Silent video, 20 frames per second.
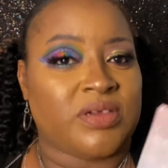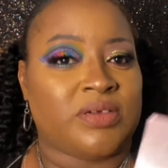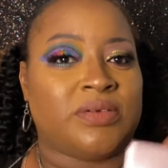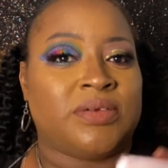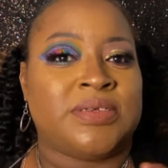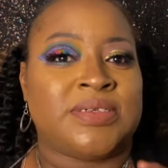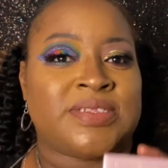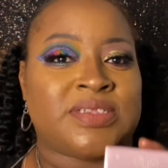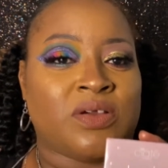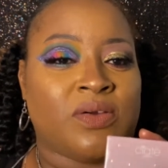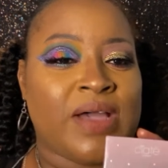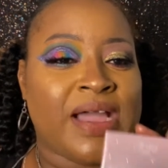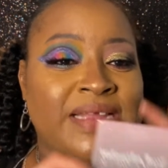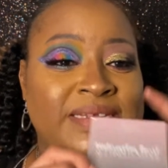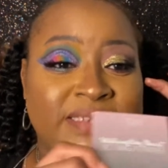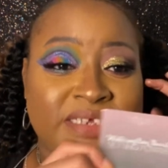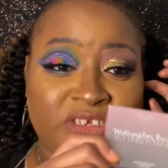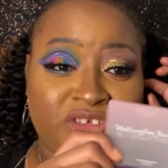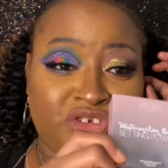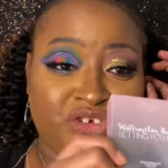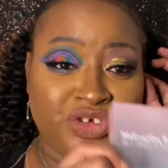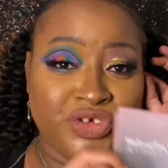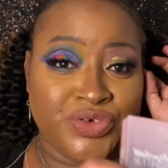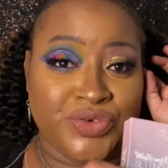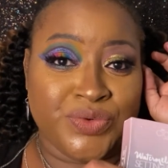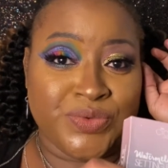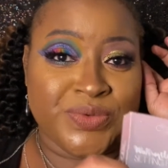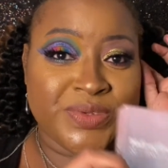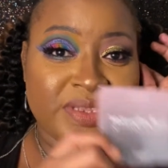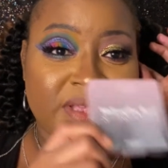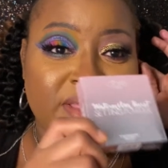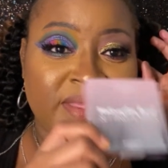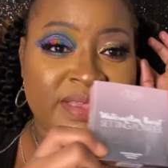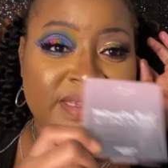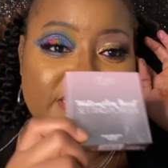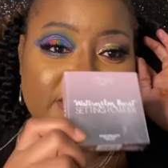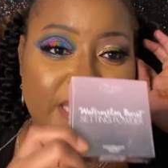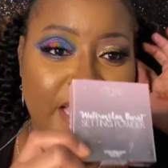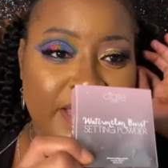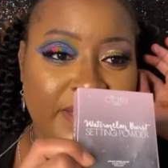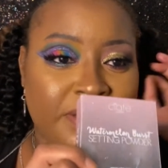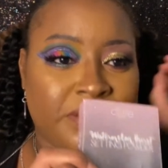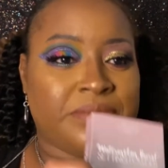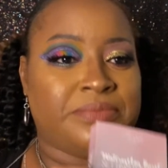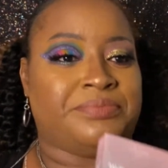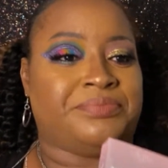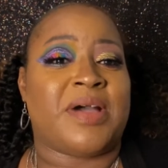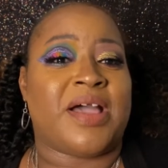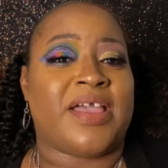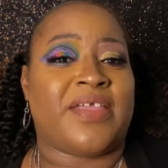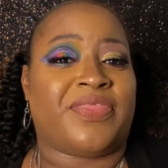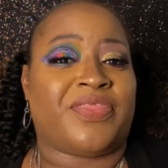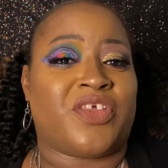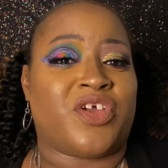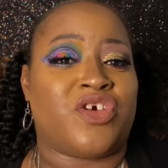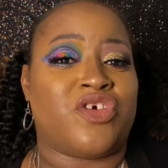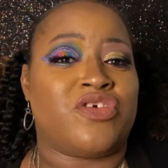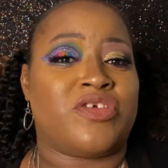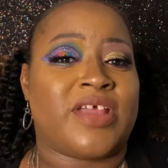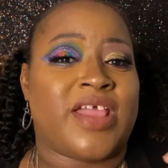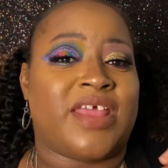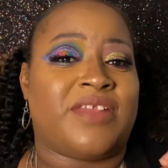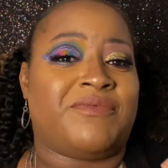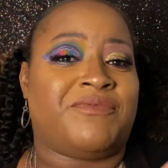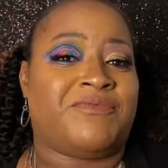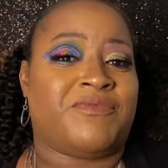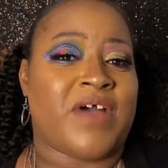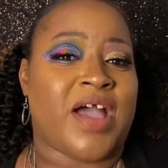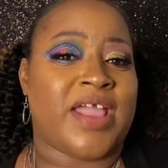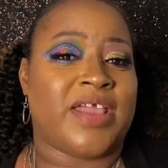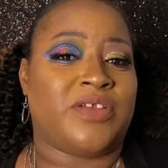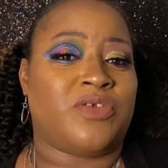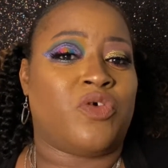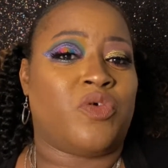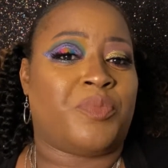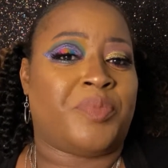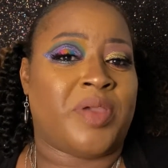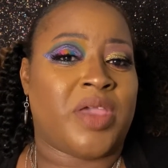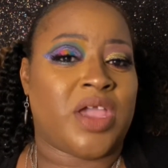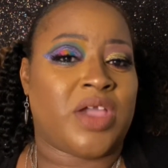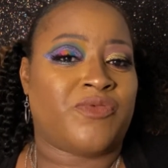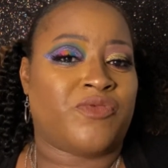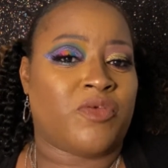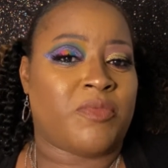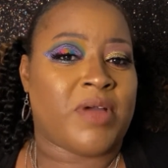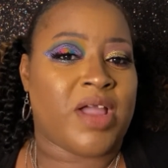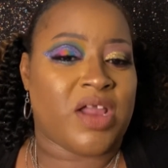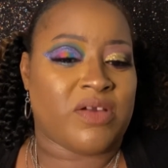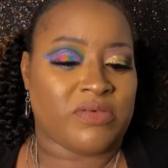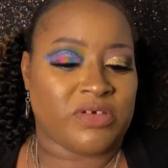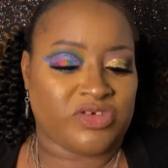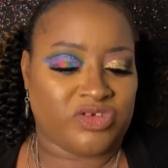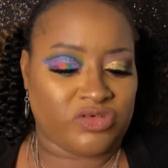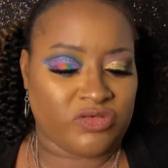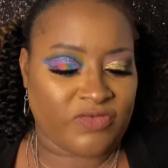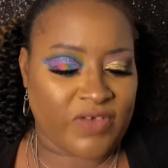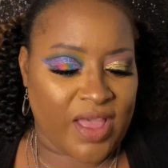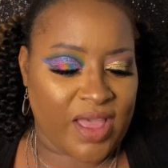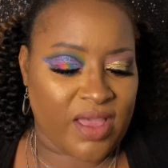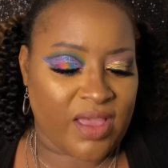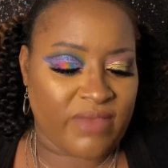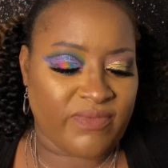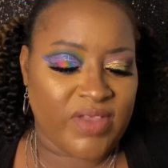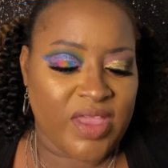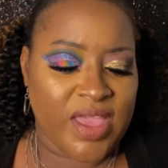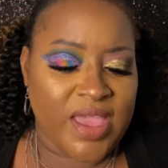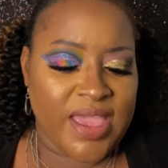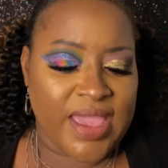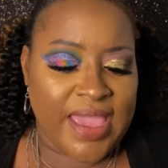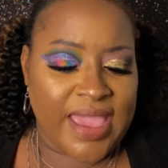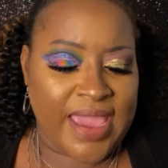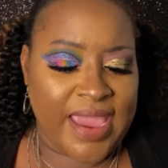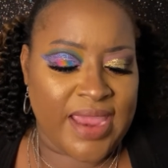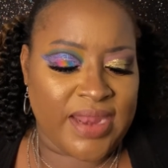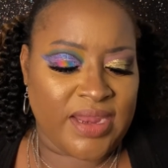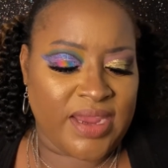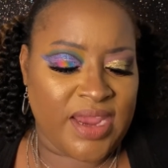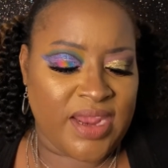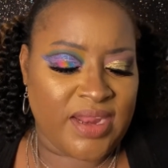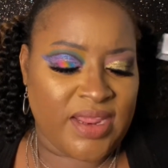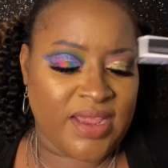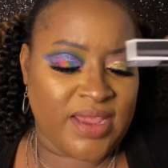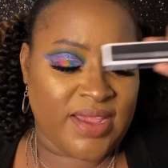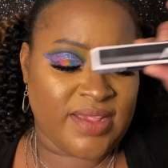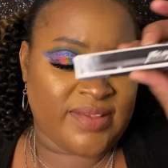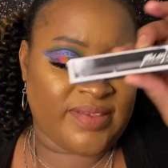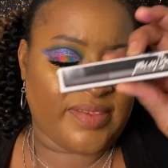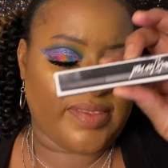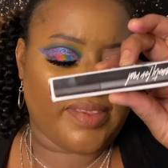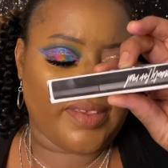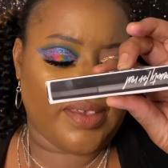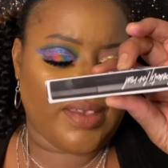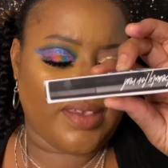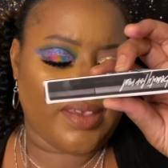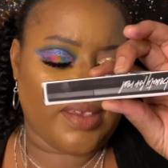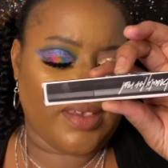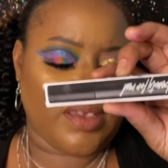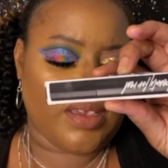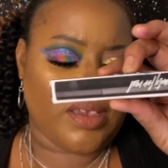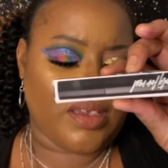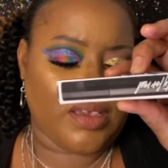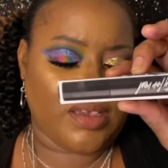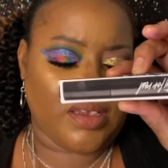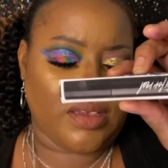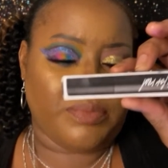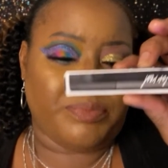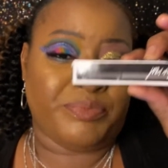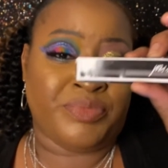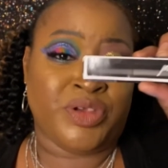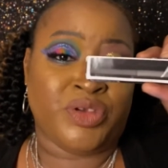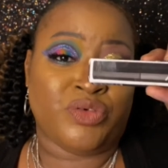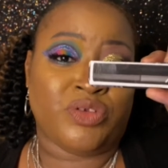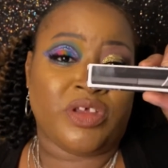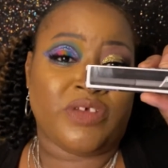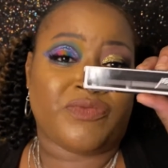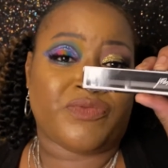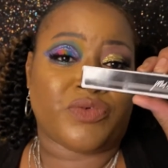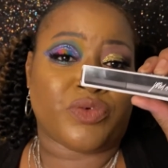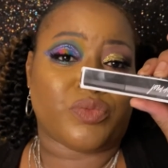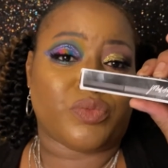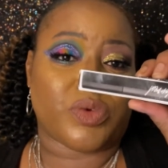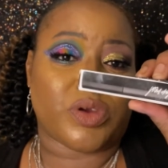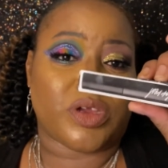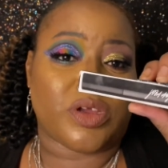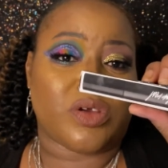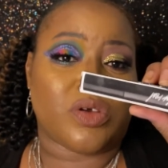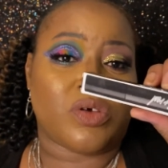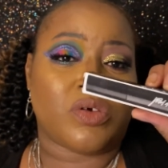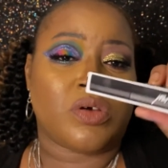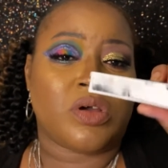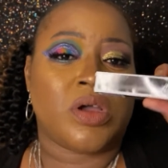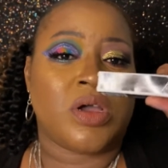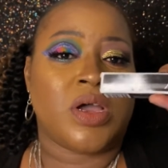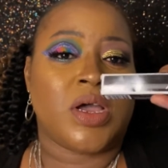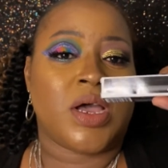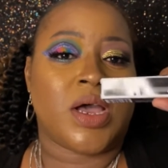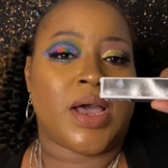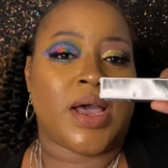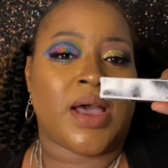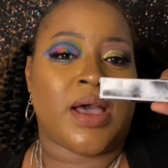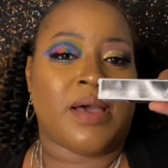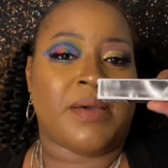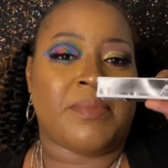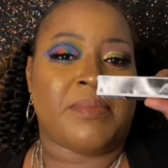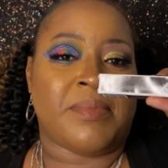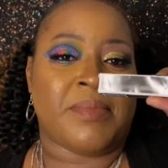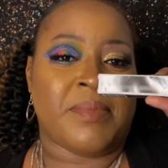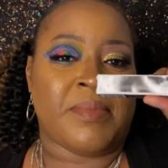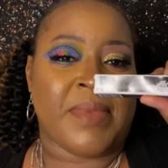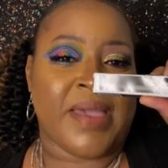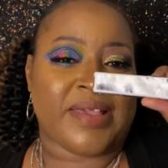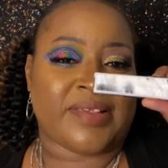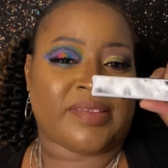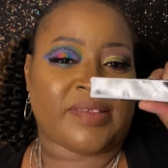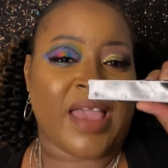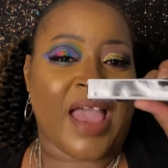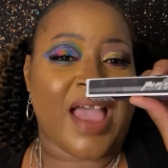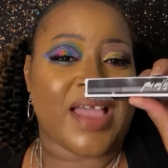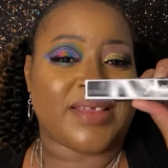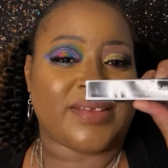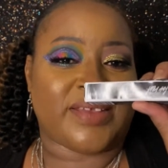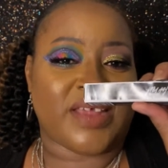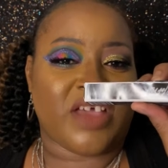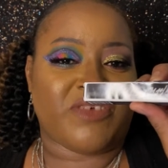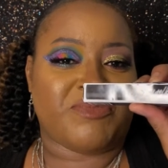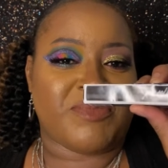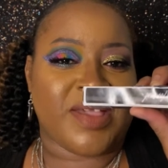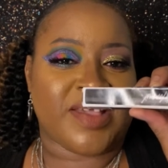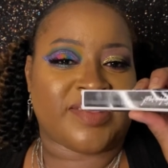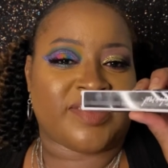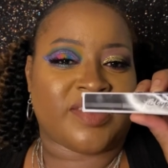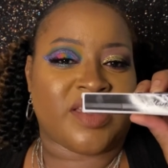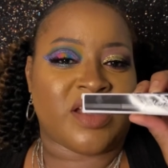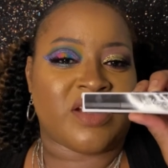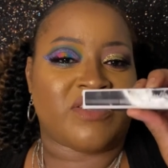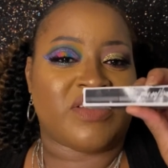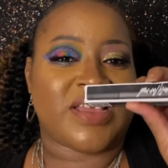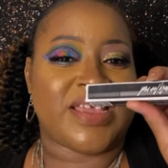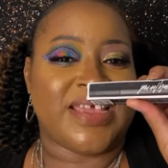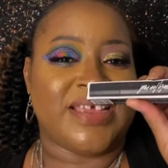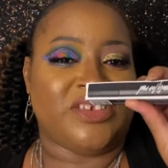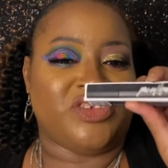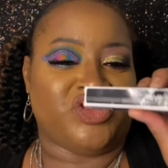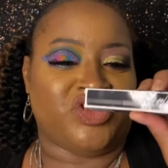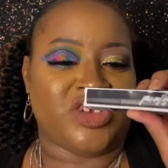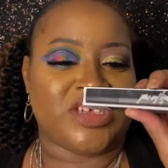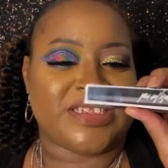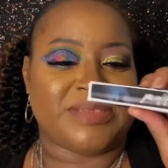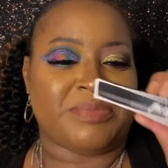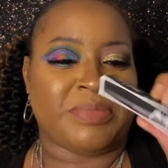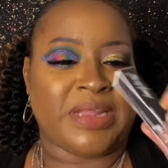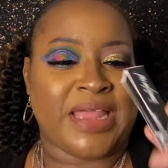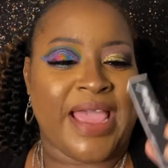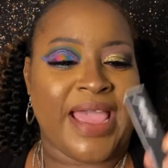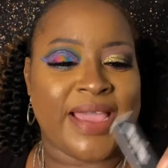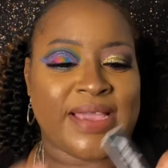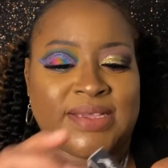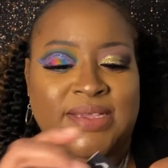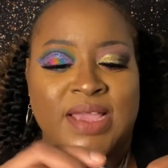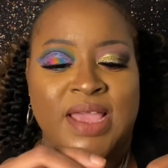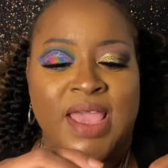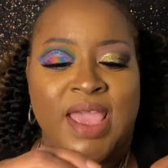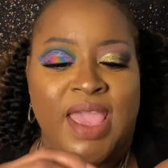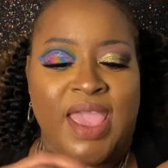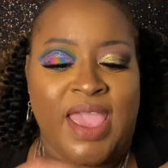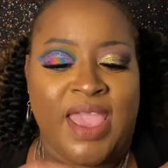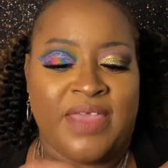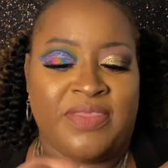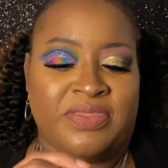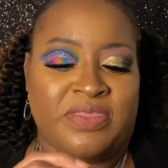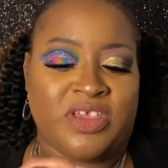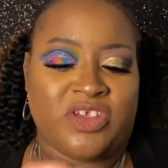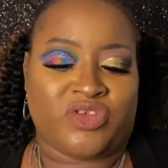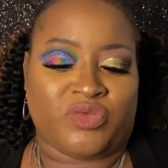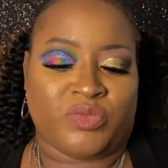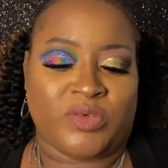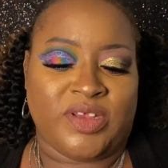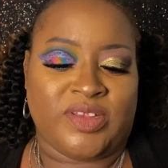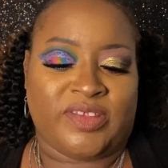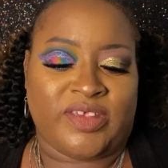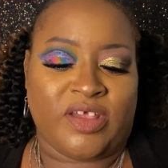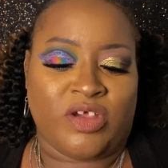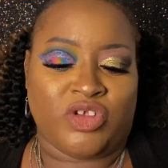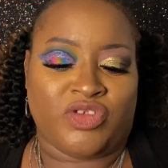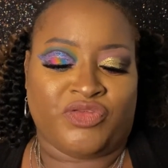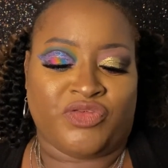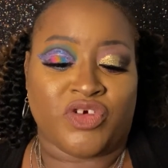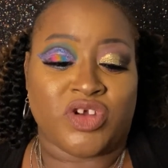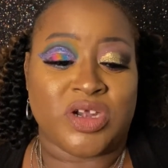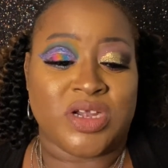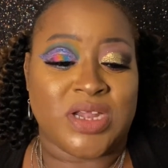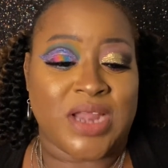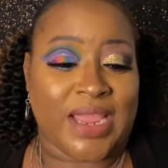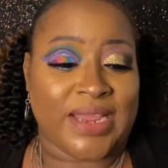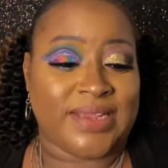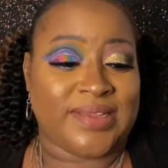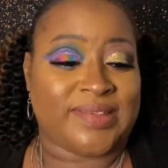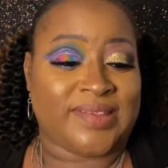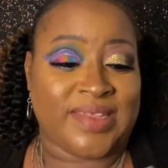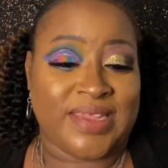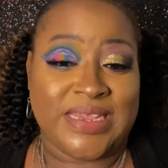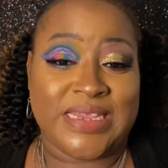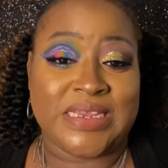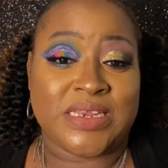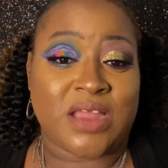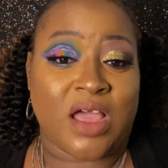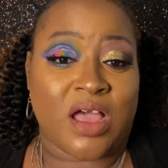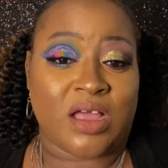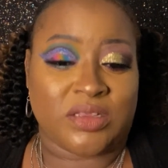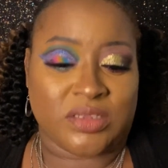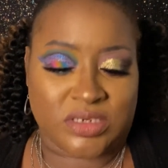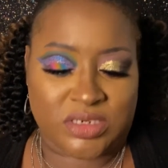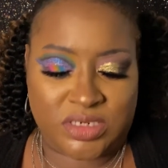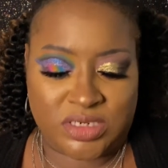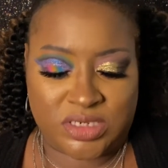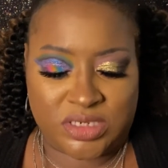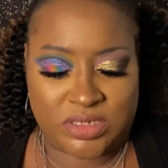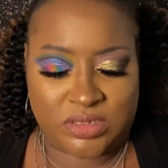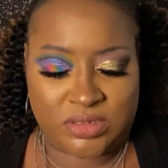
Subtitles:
So I did choose this item. My third and final pick for my original 5, and it is the Beauty For Real High Def Mascara in Just Black, and this retails for $19.